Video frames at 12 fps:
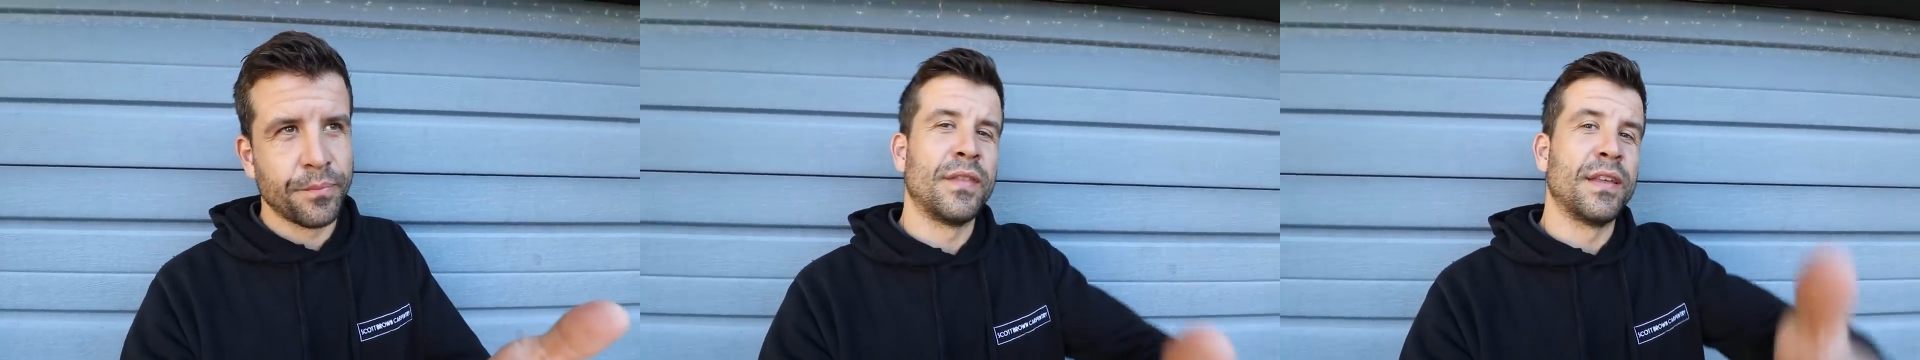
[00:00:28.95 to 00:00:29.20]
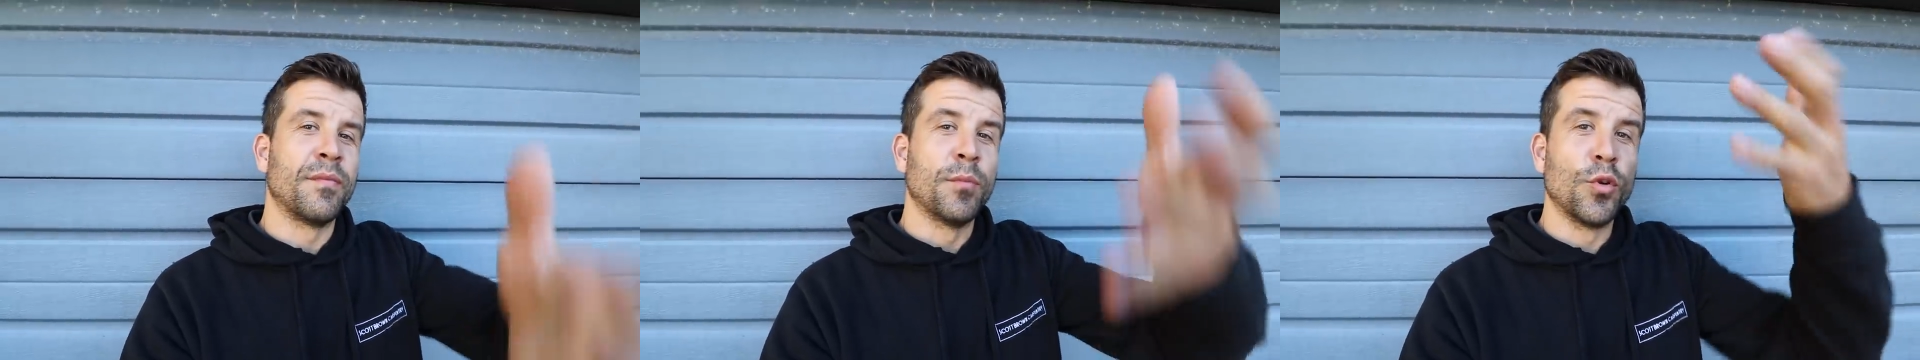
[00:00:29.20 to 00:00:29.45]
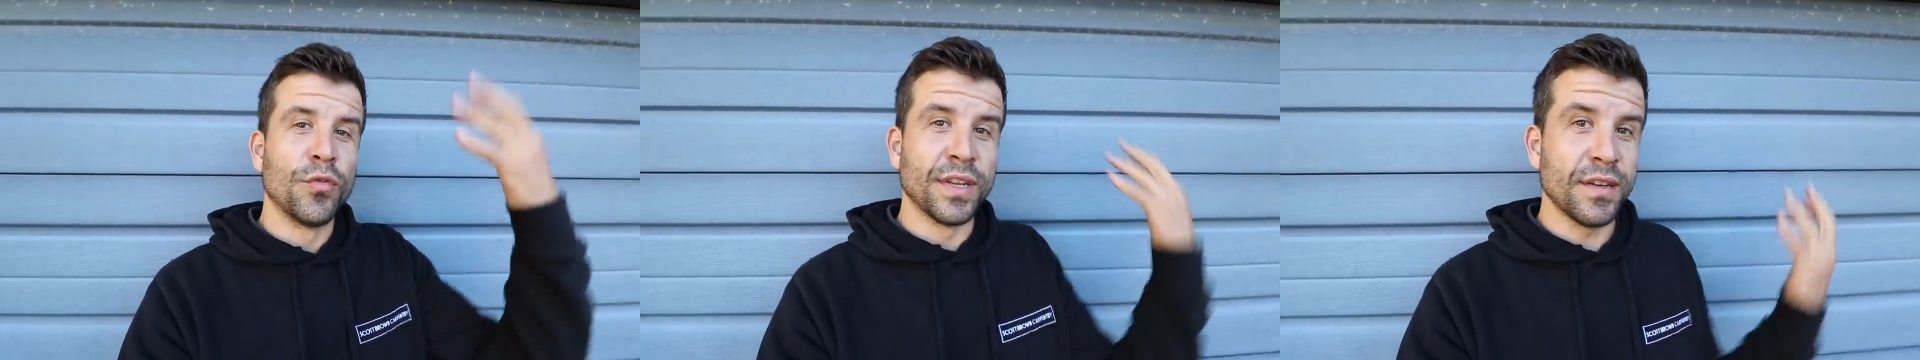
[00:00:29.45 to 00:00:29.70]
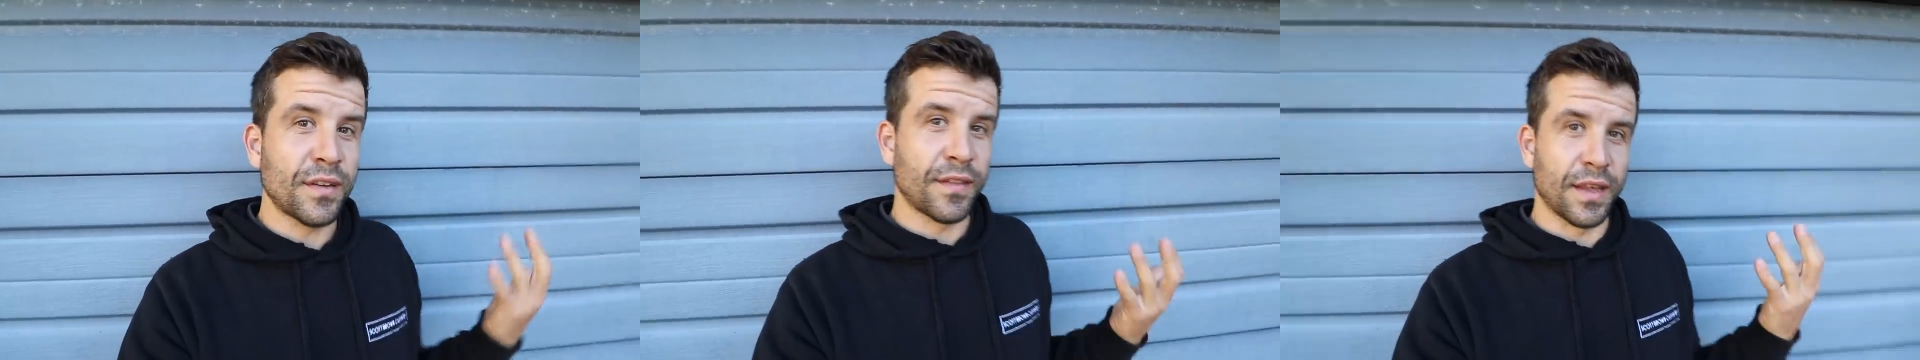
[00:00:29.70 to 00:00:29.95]
They've moved
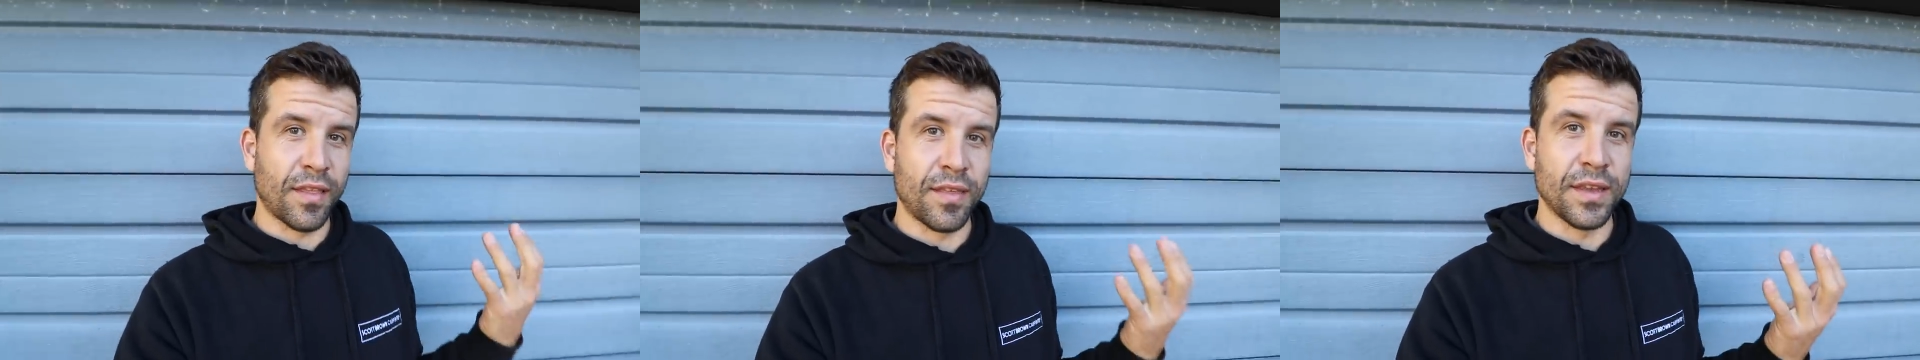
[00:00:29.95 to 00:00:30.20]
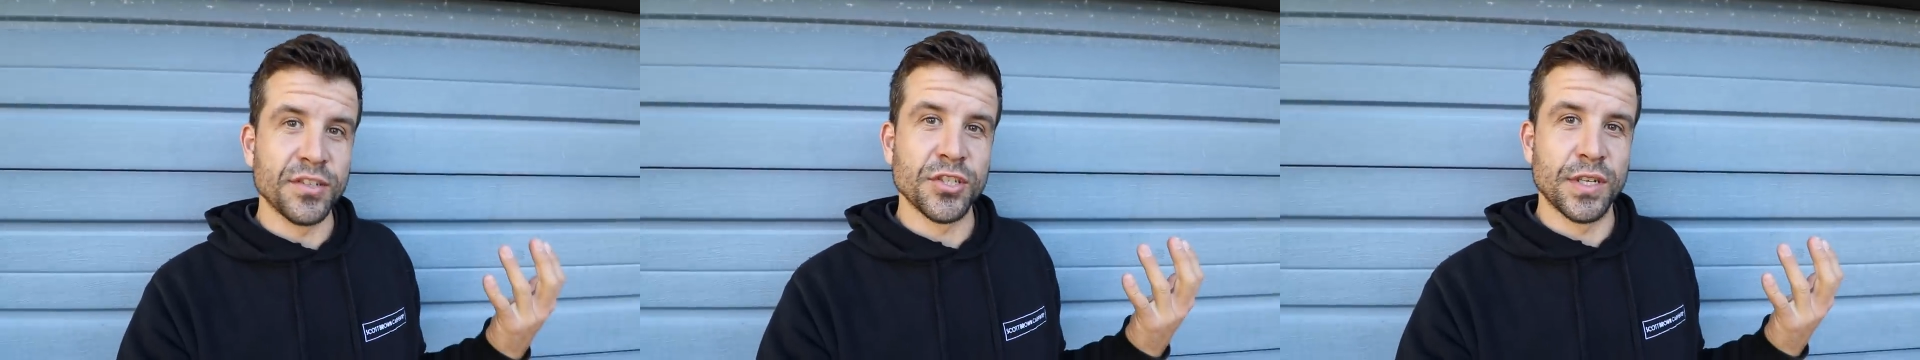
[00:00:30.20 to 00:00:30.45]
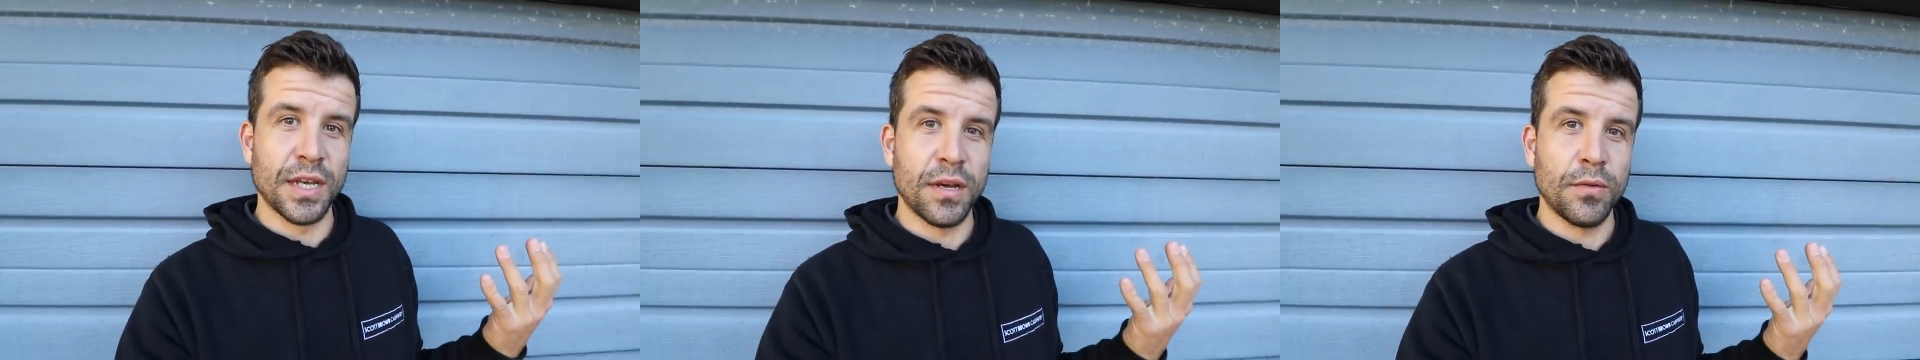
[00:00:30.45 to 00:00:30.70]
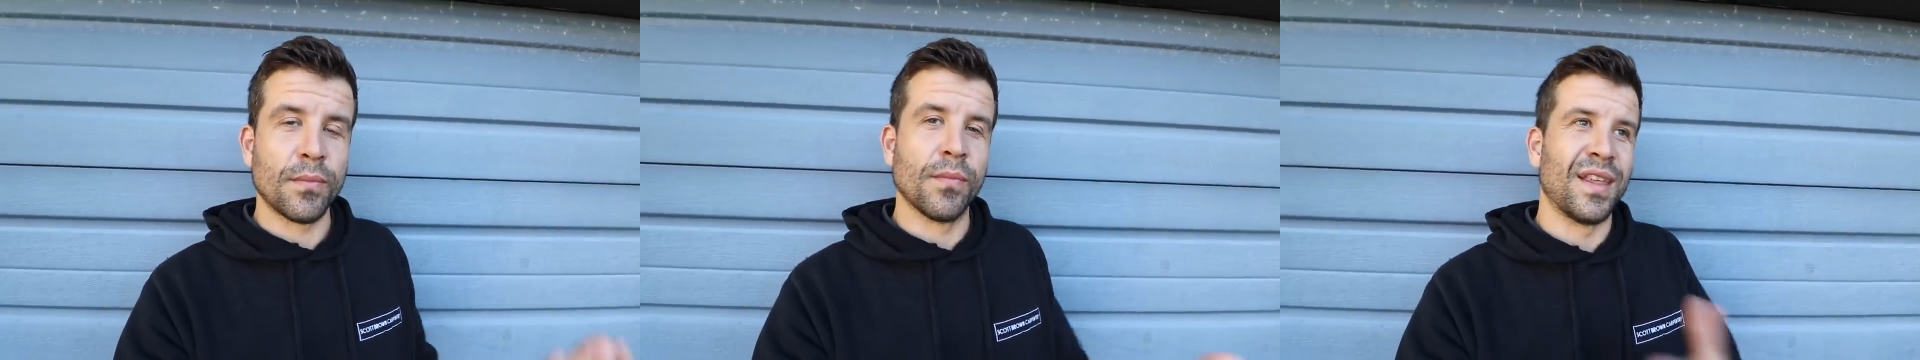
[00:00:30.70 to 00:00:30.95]
into the extension
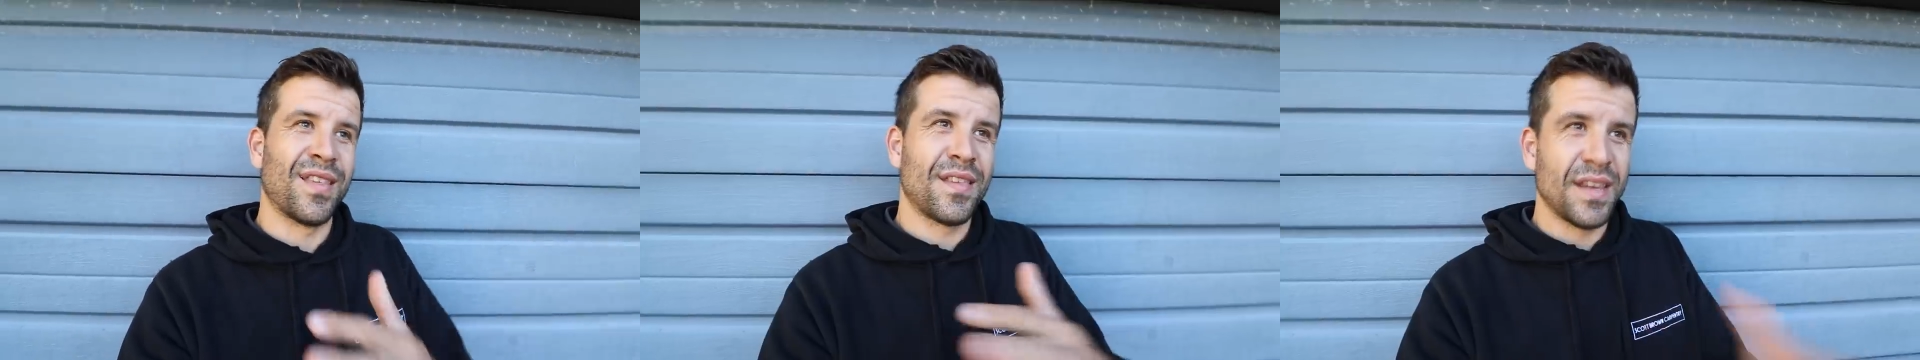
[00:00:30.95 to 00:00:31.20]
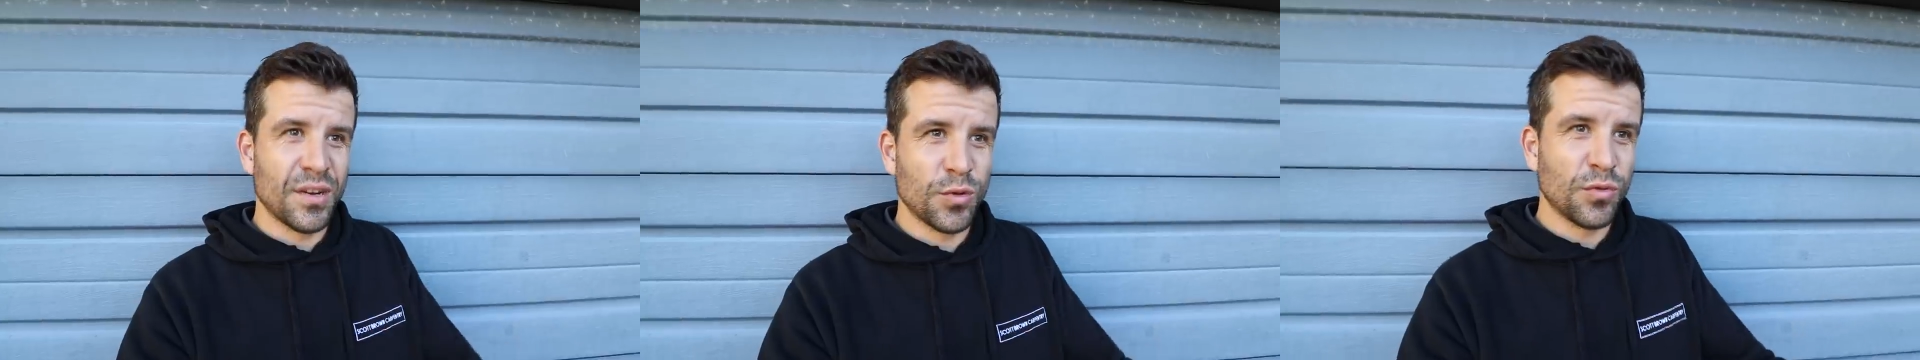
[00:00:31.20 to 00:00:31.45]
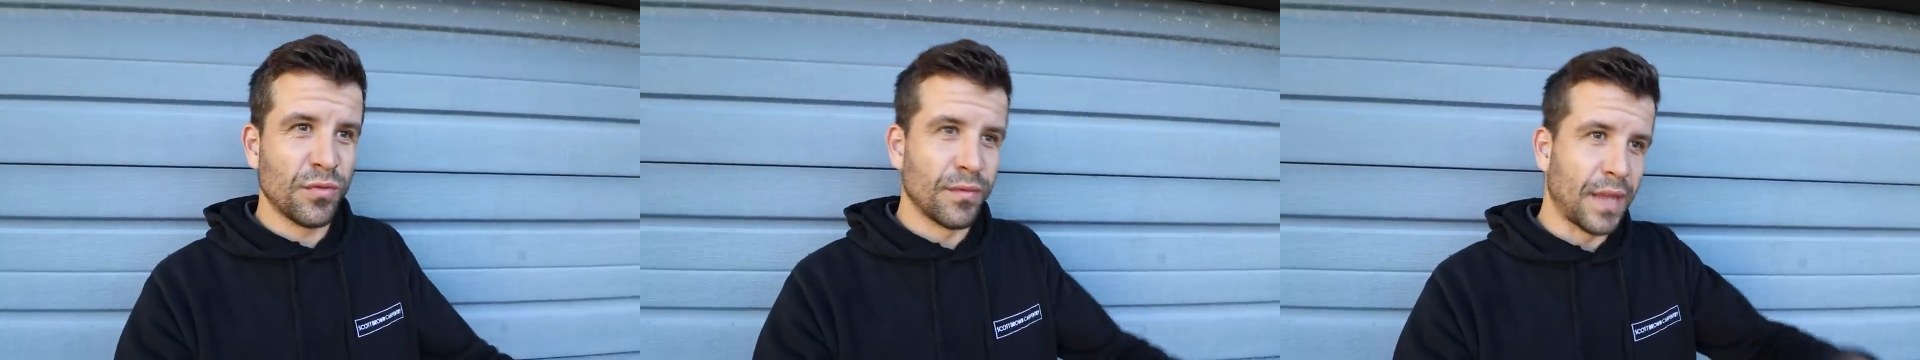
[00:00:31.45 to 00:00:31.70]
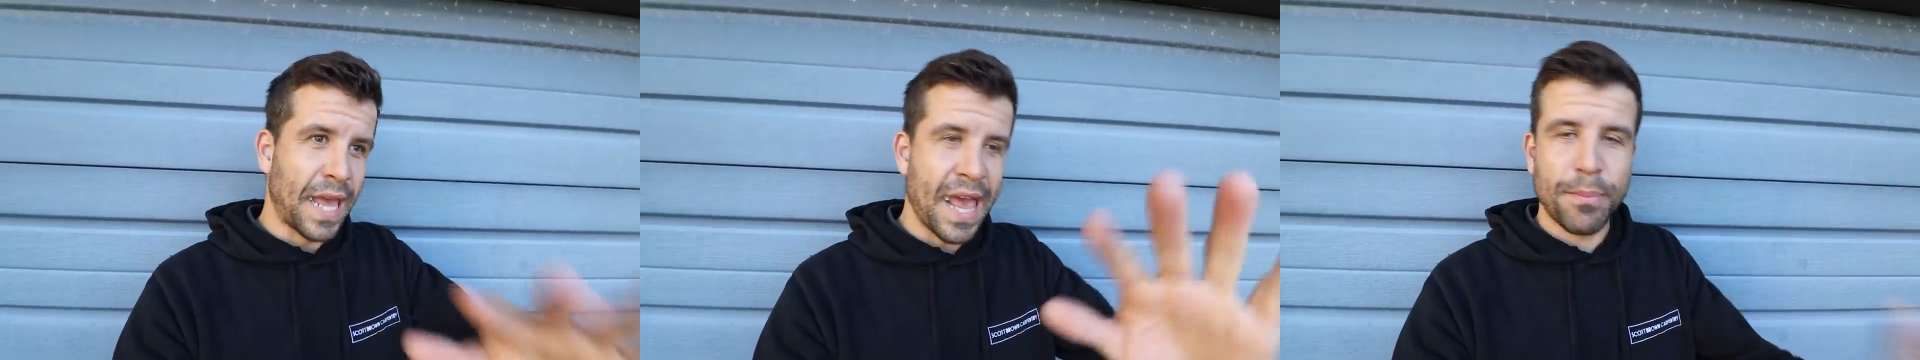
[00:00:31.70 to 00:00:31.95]
now, they're settled,
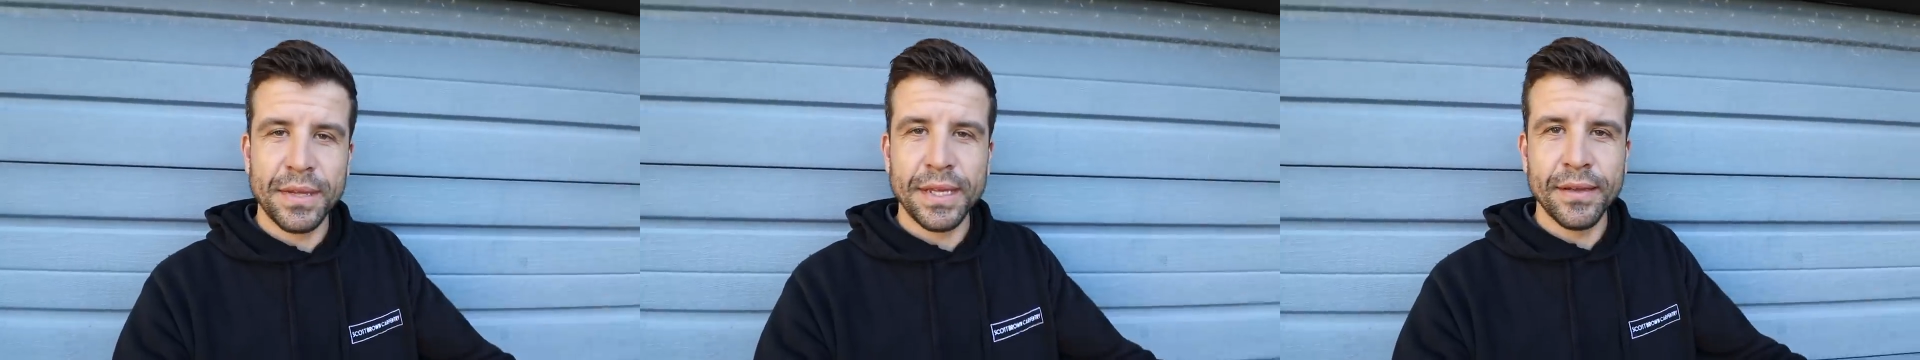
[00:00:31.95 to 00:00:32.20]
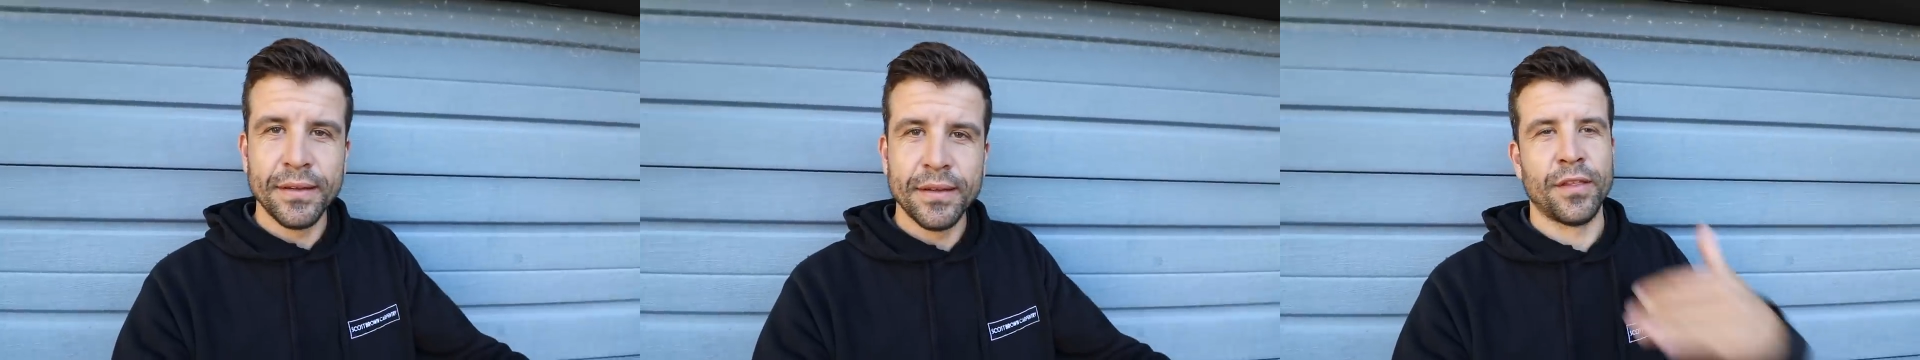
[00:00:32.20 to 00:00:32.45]
they're happy.